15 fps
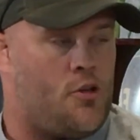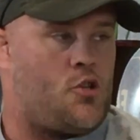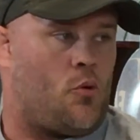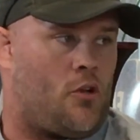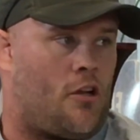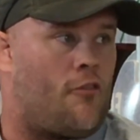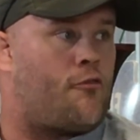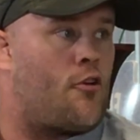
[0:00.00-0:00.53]

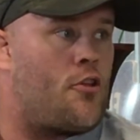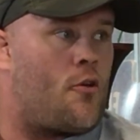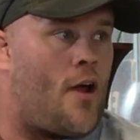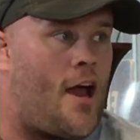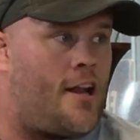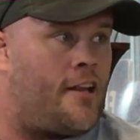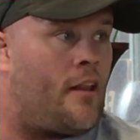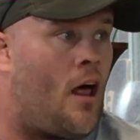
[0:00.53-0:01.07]
put you a little
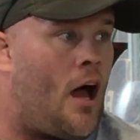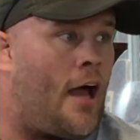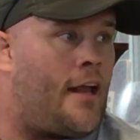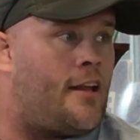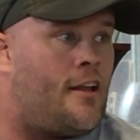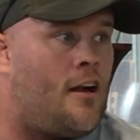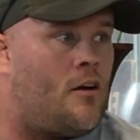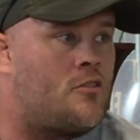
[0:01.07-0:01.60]
further ahead in
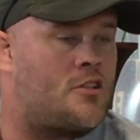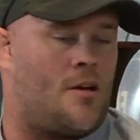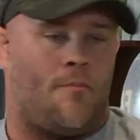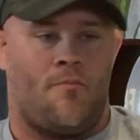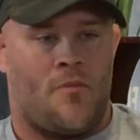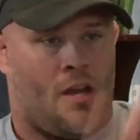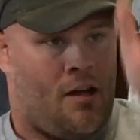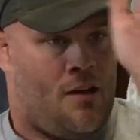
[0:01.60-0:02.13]
line.
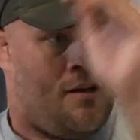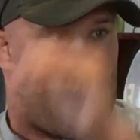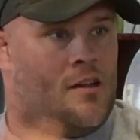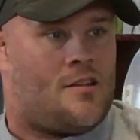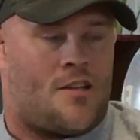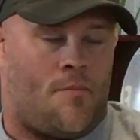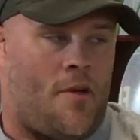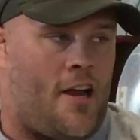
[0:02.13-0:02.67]
Some
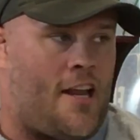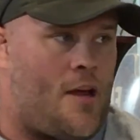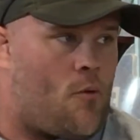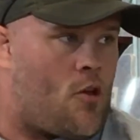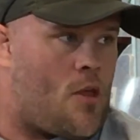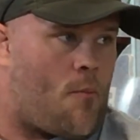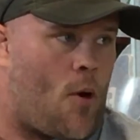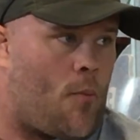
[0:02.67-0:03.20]

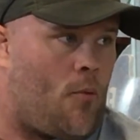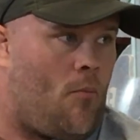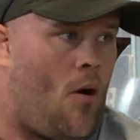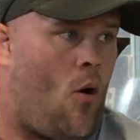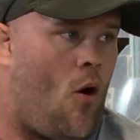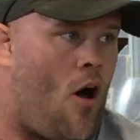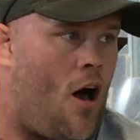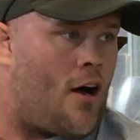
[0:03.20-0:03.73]
idiot with a purple
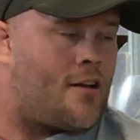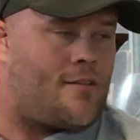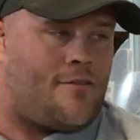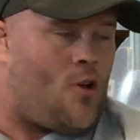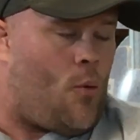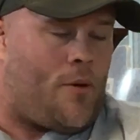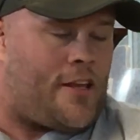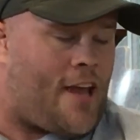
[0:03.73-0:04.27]

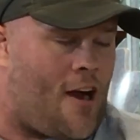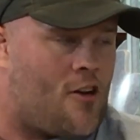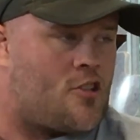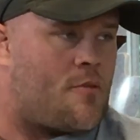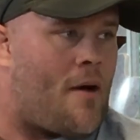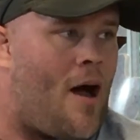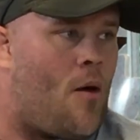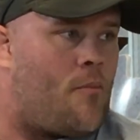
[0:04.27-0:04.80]
mohawk nobody
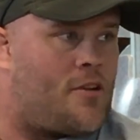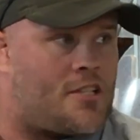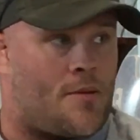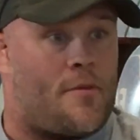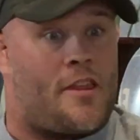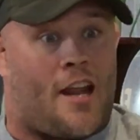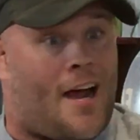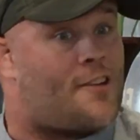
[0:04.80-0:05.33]
cares about,
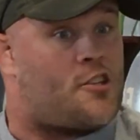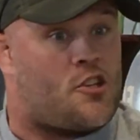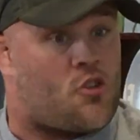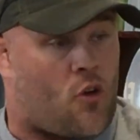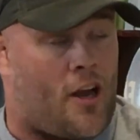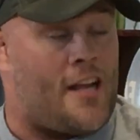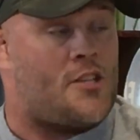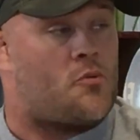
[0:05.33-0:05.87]
but somebody that
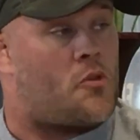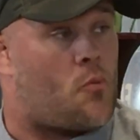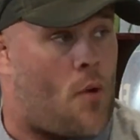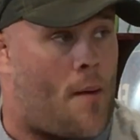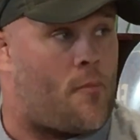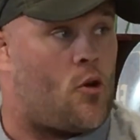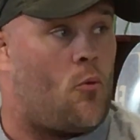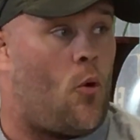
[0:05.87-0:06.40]
actually trains with
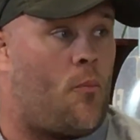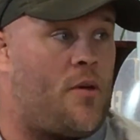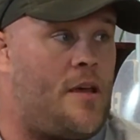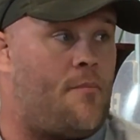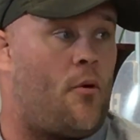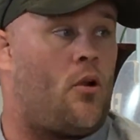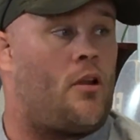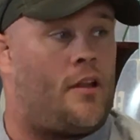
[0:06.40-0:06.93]
reputable
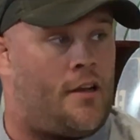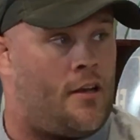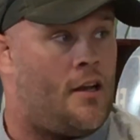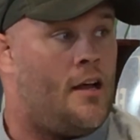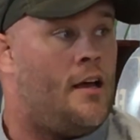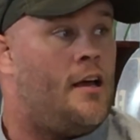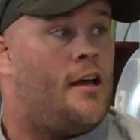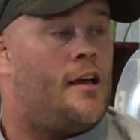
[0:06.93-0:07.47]
people,
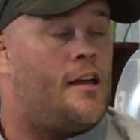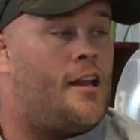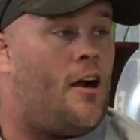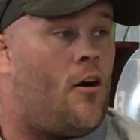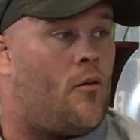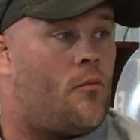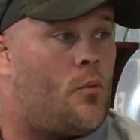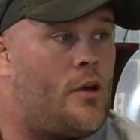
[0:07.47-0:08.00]
and,
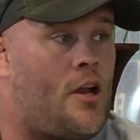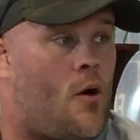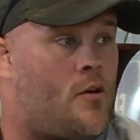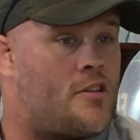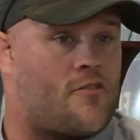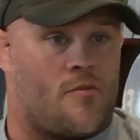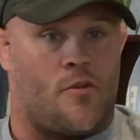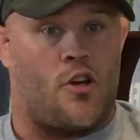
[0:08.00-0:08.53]
we
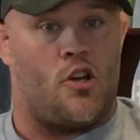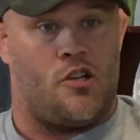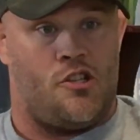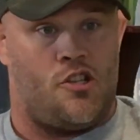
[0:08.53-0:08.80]
know he's from a